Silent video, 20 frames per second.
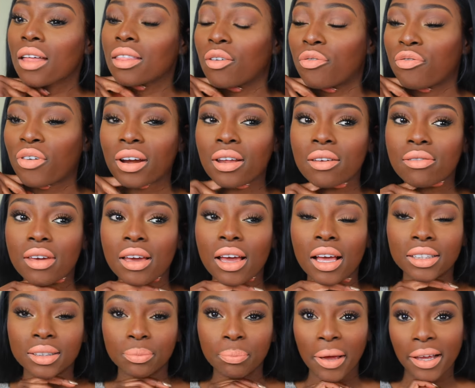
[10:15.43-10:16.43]
The funny thing
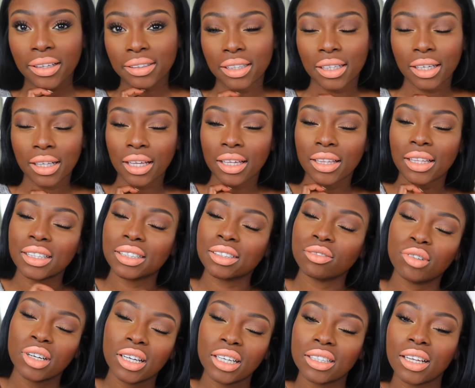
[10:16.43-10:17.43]
is, basically, this
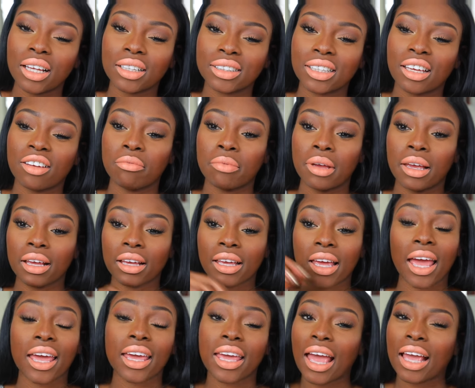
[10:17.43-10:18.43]
really does give me
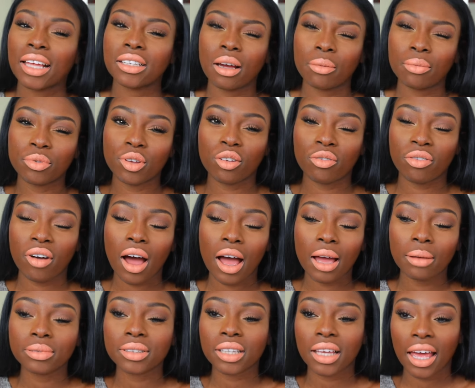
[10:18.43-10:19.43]
KKW
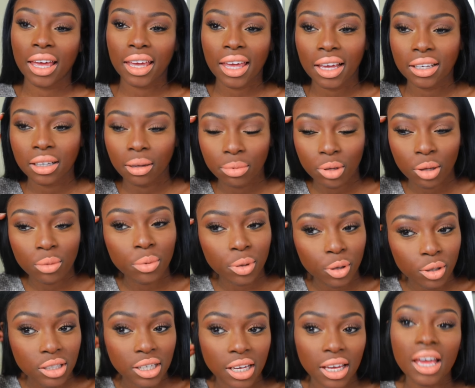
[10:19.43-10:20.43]
vibes, KKW
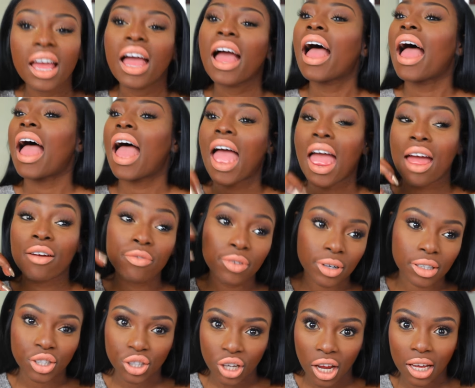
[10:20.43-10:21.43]
beauty.
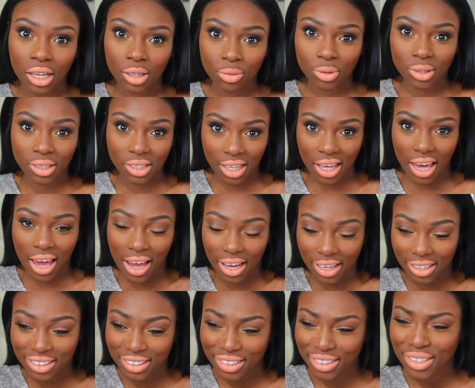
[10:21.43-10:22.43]
Every shade was
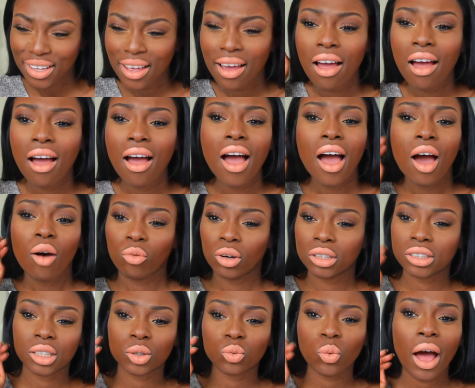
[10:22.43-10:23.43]
lit,
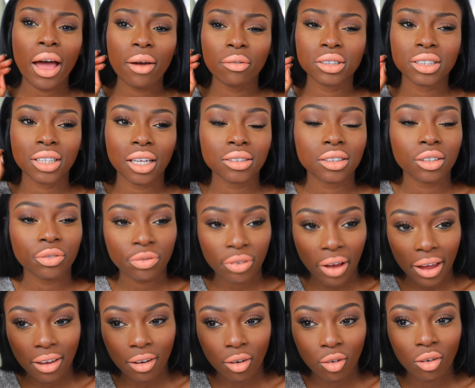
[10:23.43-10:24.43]
which is why it was such a
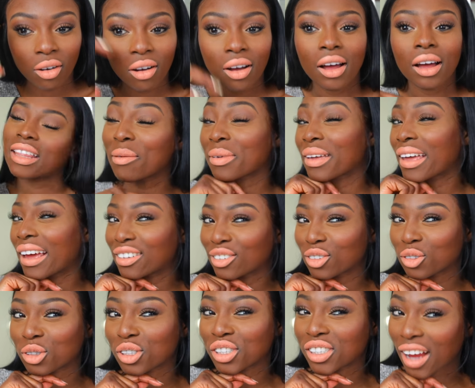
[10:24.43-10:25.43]
fail. Come get
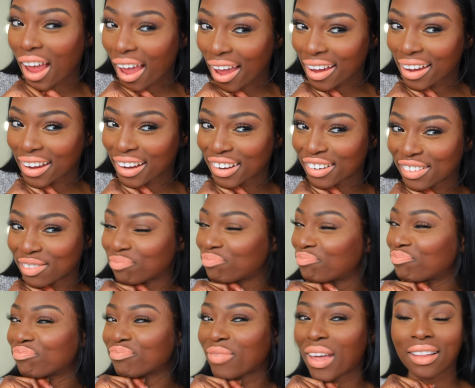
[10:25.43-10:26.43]
your shade,
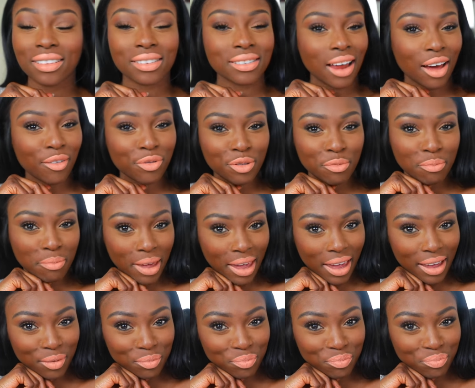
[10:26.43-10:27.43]
it's not for
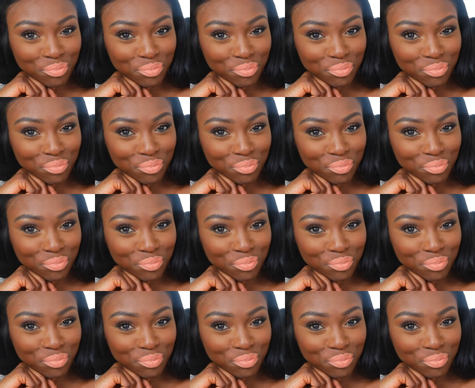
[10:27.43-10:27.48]
me.